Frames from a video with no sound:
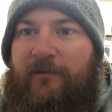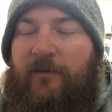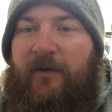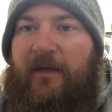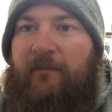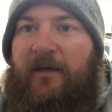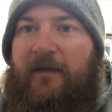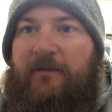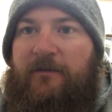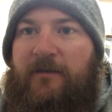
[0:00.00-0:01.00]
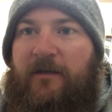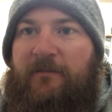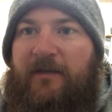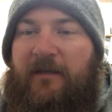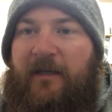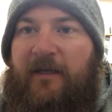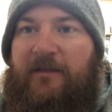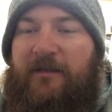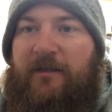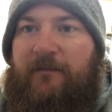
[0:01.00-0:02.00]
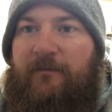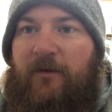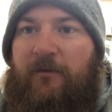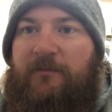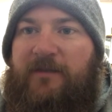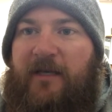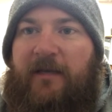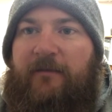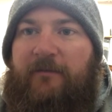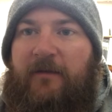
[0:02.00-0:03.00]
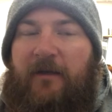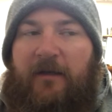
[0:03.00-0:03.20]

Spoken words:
$20 or something to get you home safe